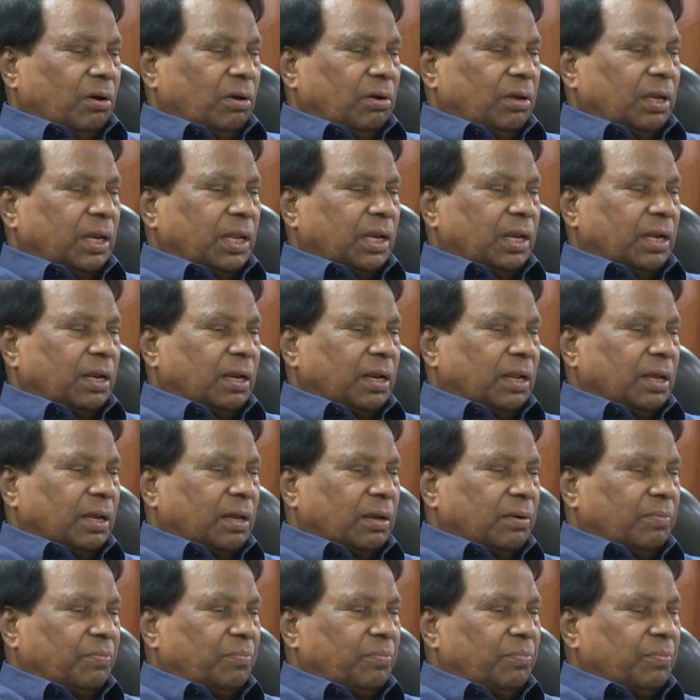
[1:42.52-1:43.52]
in
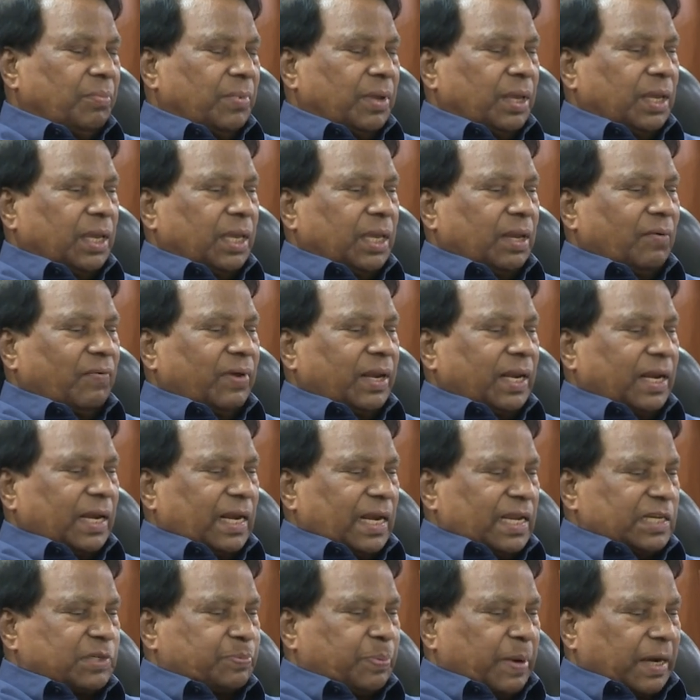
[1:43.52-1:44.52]
uh, every
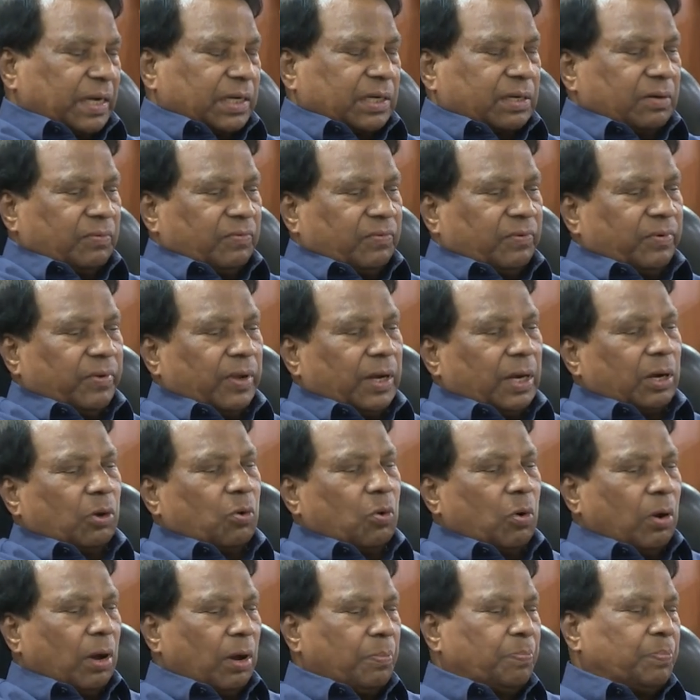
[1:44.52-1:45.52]
respect we will
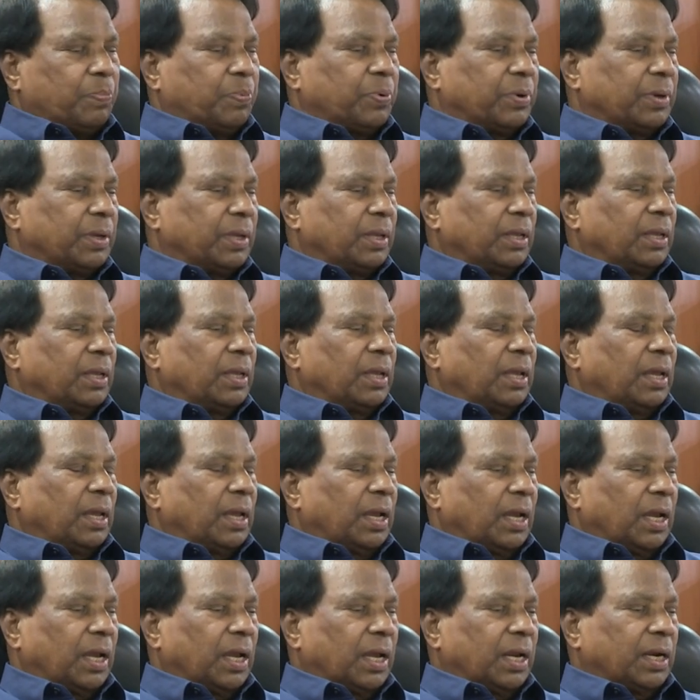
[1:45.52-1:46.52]
go up
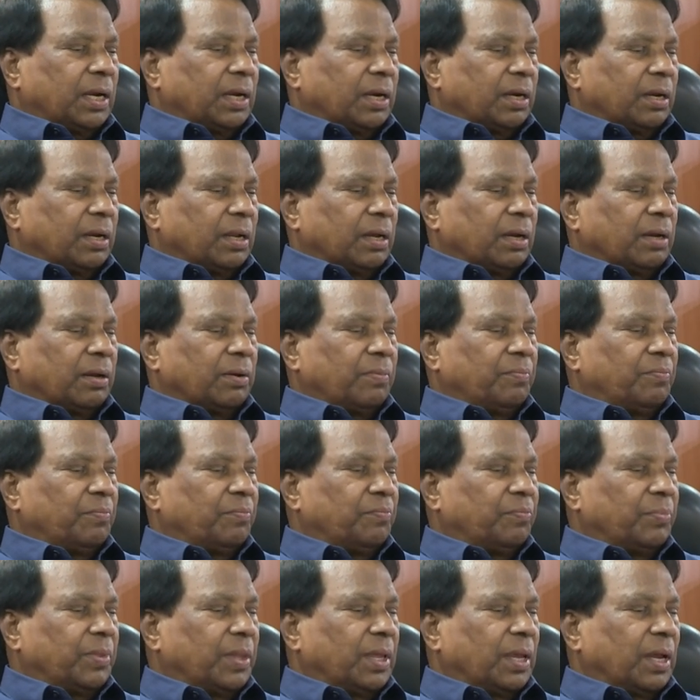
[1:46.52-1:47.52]
and
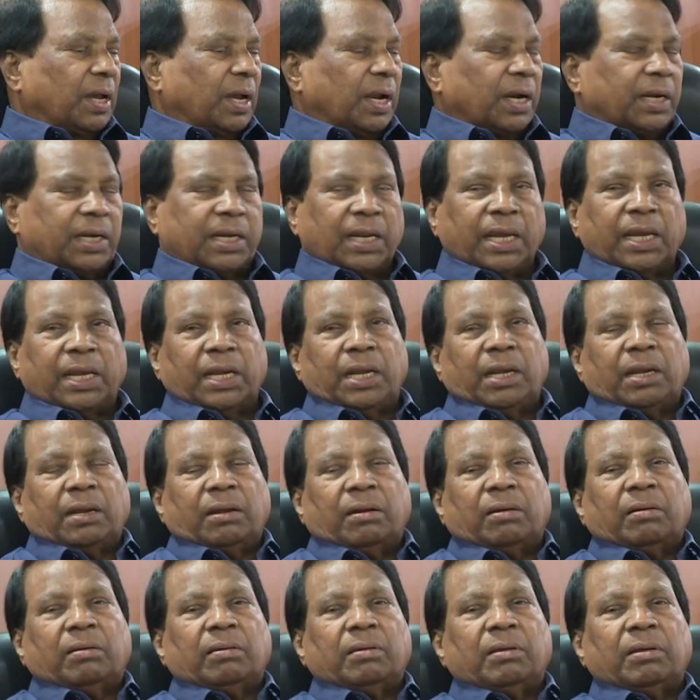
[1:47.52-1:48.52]
uh,
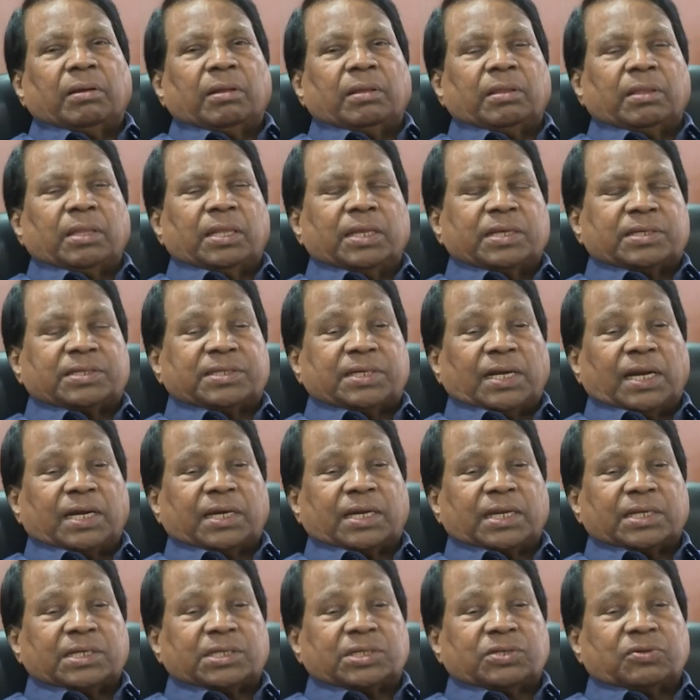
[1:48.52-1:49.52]
attain the
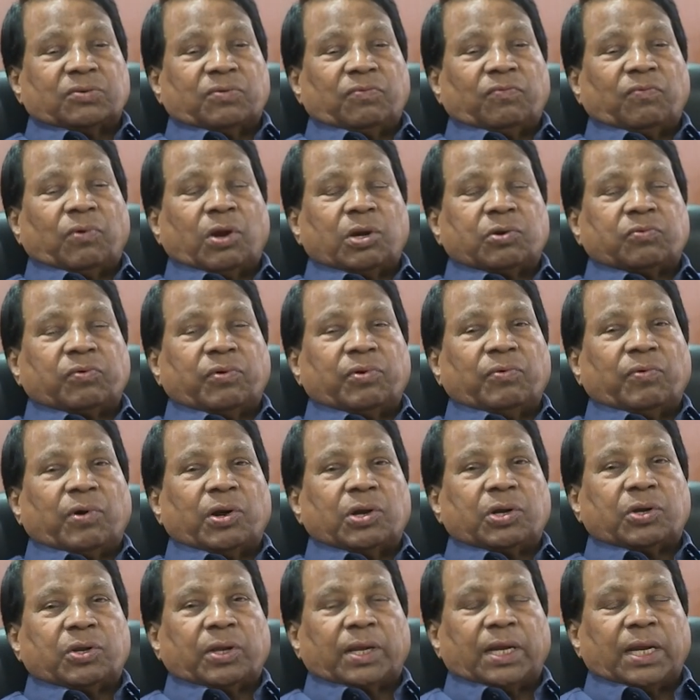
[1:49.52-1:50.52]
status what we
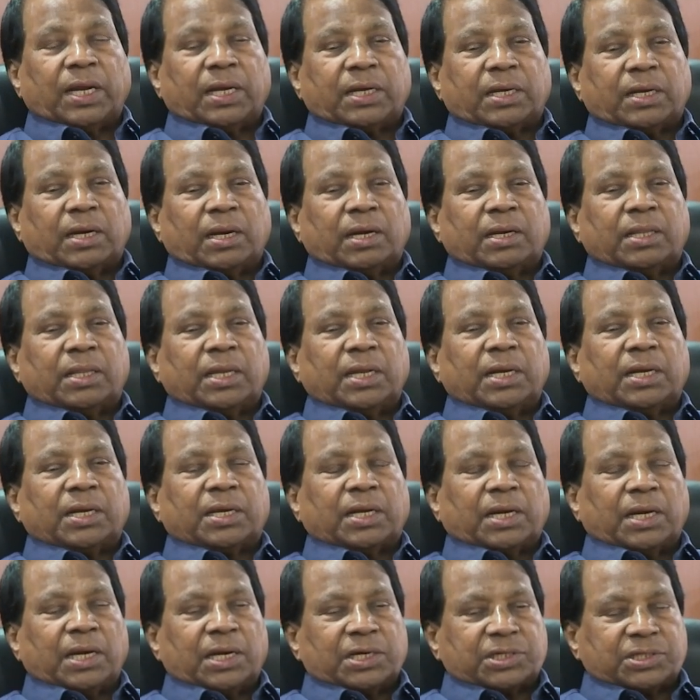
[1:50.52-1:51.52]
want to get at the
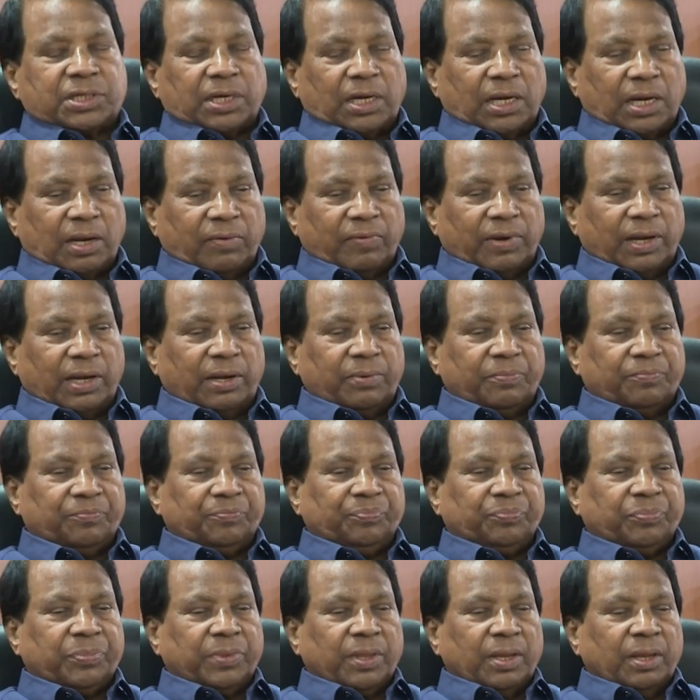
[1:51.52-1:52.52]
international level.
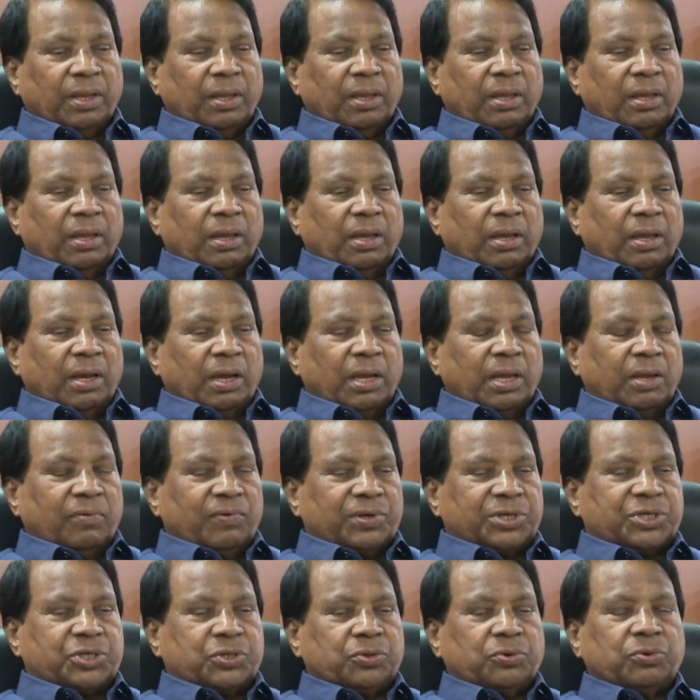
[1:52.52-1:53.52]
I
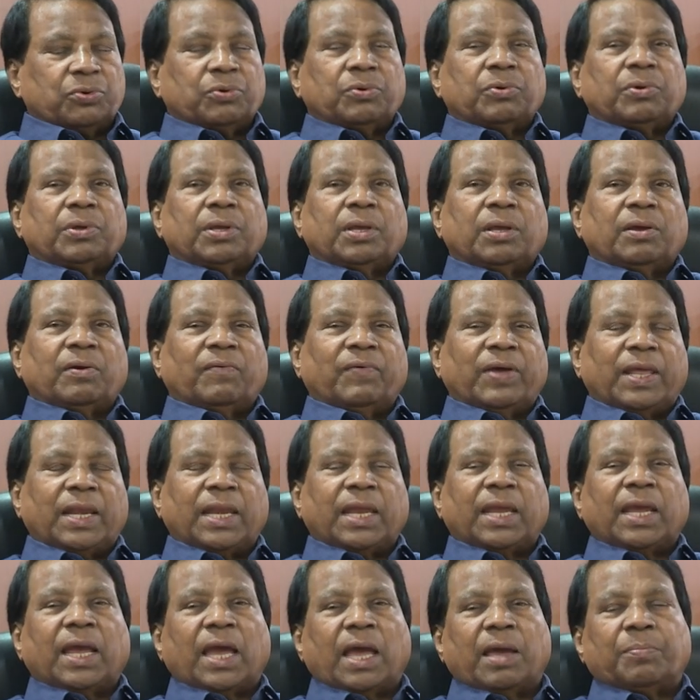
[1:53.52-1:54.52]
wish you a
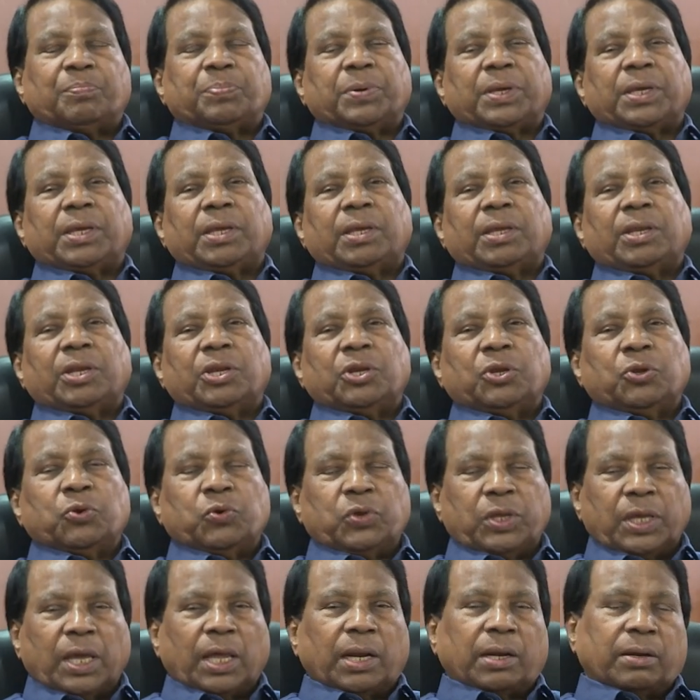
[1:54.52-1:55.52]
very happy
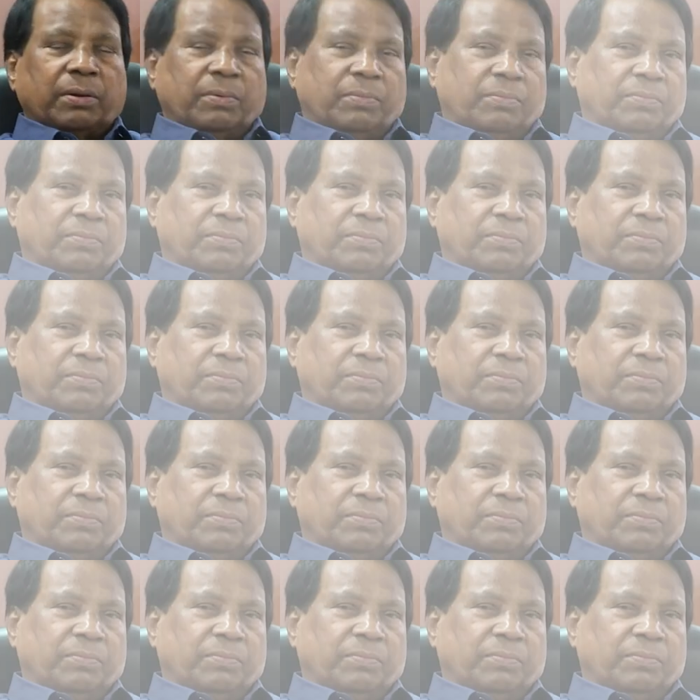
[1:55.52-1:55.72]
new year.